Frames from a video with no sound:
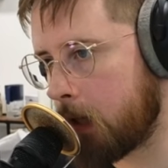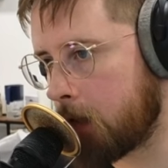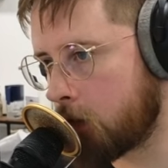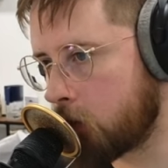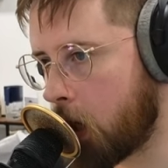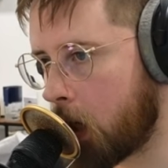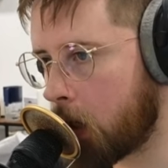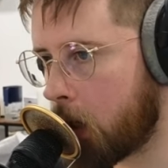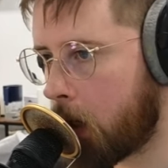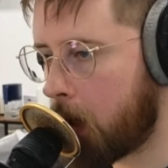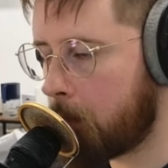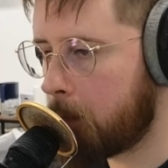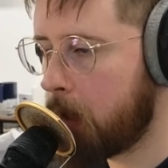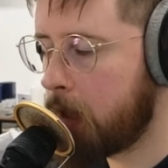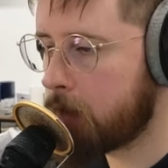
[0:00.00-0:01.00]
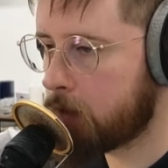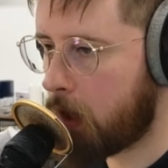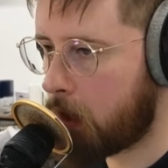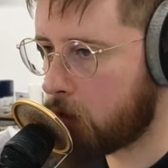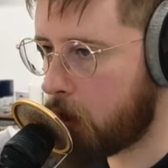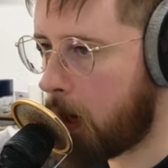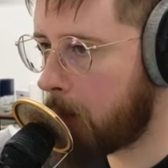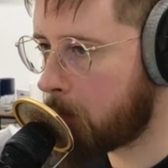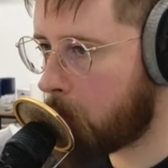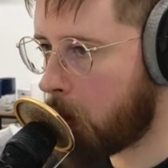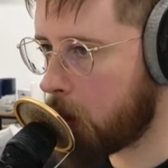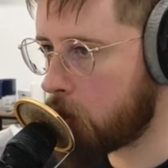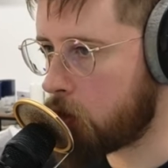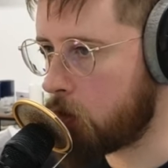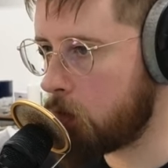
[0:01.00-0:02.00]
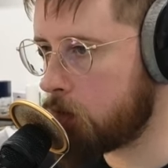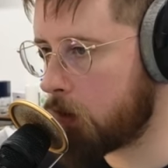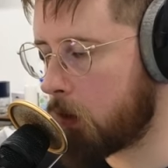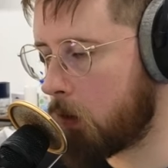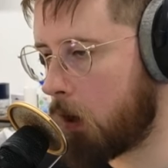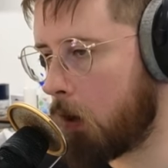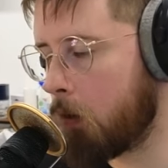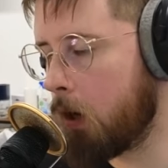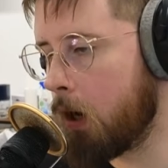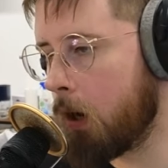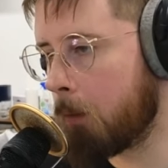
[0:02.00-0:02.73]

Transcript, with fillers: dot com slash upgrade20